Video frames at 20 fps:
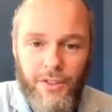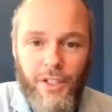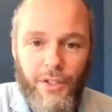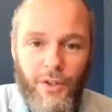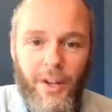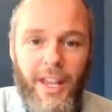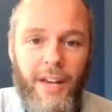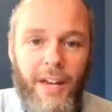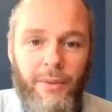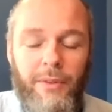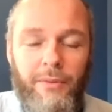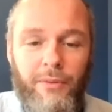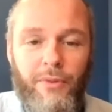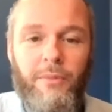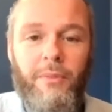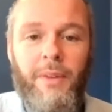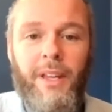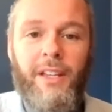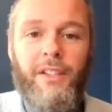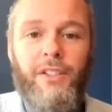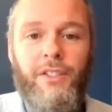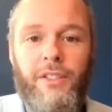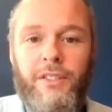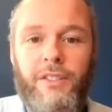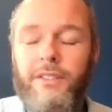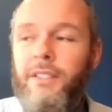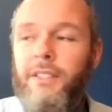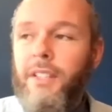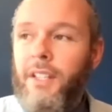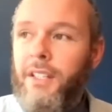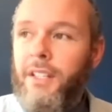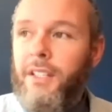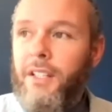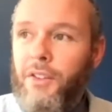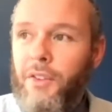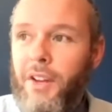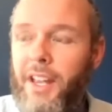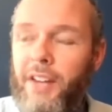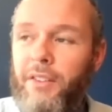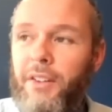greater information,
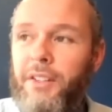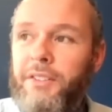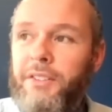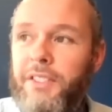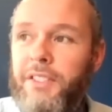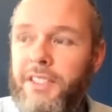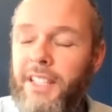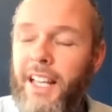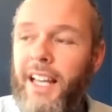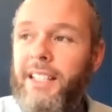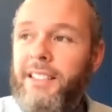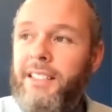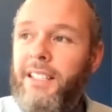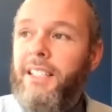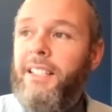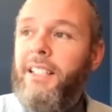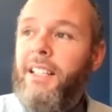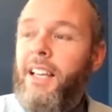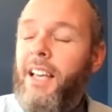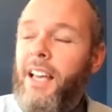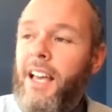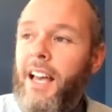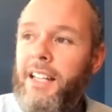greater understanding.